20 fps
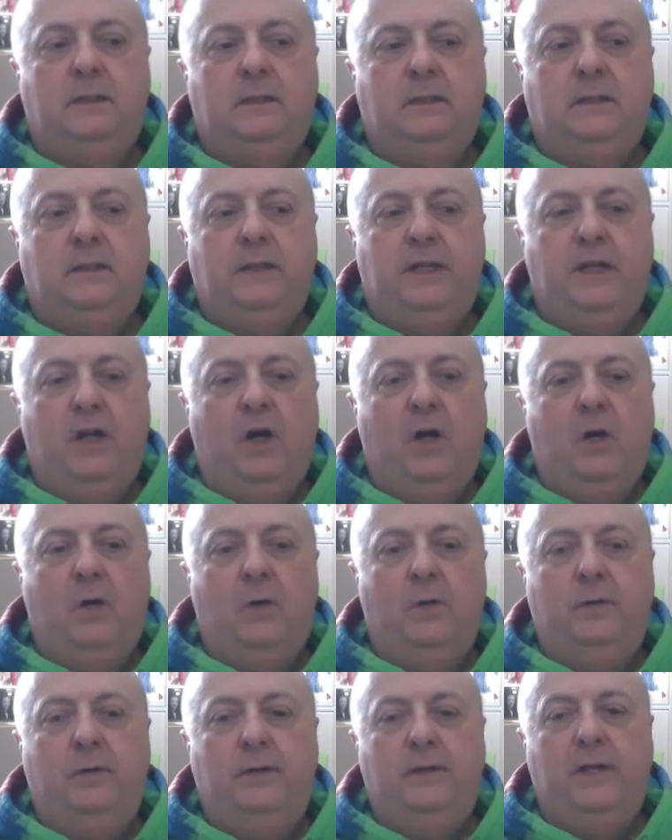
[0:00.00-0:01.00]
you
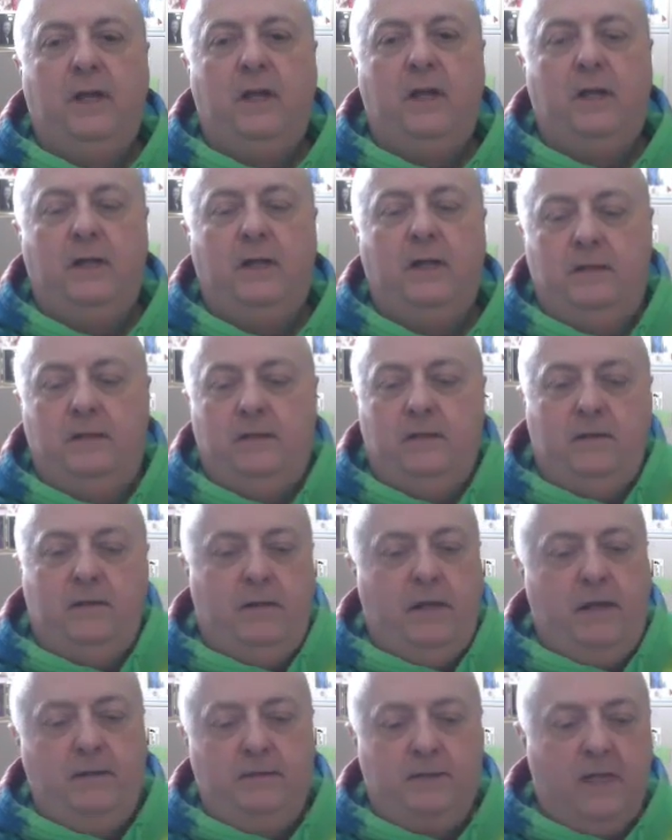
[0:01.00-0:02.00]
know,
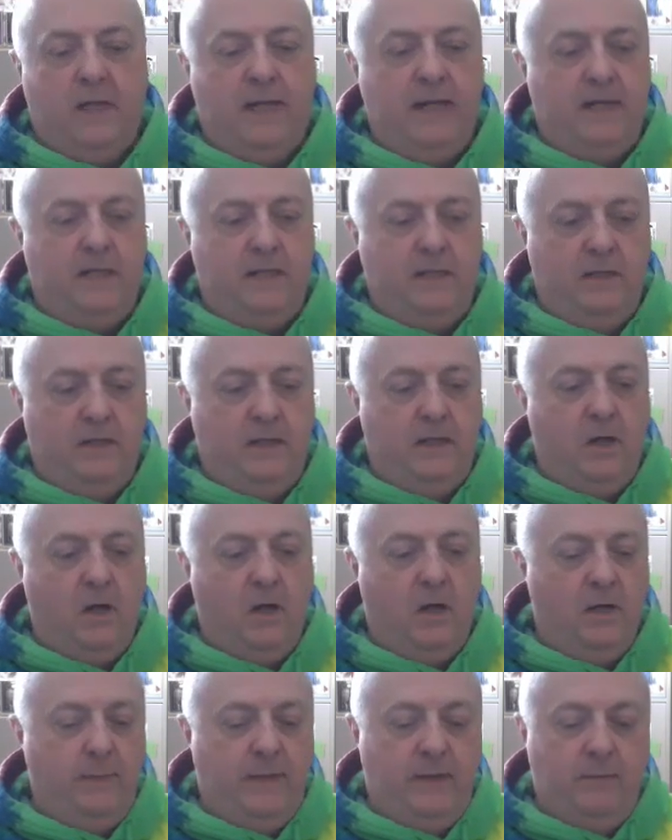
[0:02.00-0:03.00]
it's like the
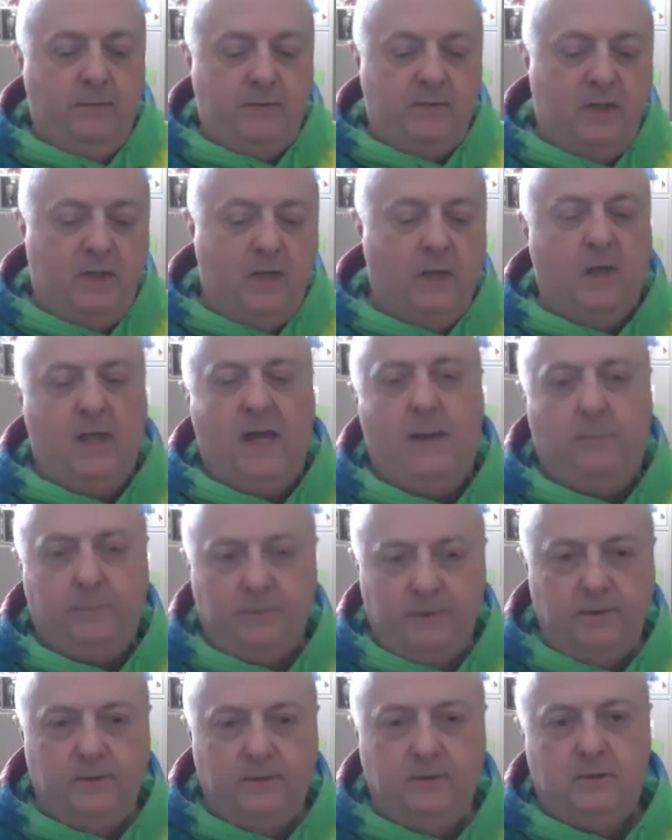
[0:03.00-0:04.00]
economy was
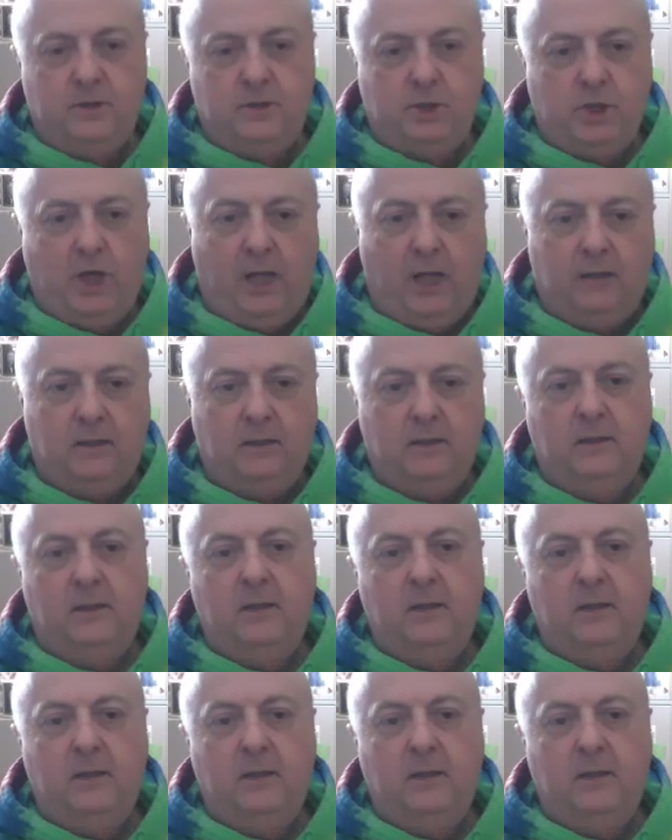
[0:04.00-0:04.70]
clamped shut.